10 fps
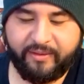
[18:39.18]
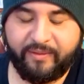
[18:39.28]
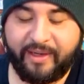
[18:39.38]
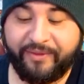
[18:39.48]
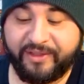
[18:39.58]

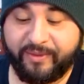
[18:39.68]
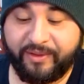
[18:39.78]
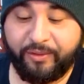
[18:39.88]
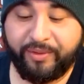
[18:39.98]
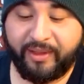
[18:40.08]
Wow, this one
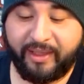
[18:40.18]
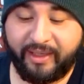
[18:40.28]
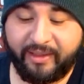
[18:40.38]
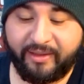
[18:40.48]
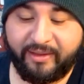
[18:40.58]
opened
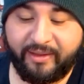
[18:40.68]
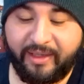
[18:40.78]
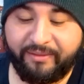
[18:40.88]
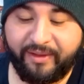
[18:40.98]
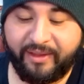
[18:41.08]
like
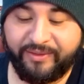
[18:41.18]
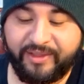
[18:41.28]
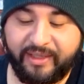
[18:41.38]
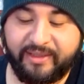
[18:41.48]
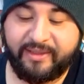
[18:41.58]
nothing. There
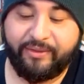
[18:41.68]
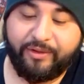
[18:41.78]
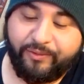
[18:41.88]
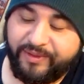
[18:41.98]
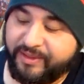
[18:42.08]
was like
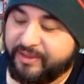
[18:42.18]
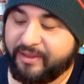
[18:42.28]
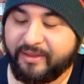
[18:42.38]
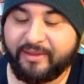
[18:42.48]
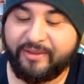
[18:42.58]
0
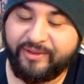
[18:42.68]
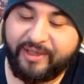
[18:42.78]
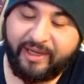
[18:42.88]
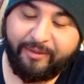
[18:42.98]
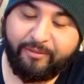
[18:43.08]
resistance. It was
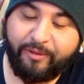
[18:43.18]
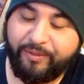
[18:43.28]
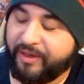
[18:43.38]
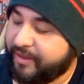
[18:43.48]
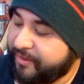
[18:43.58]
like, yep, I'm
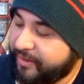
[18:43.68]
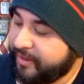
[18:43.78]
open now.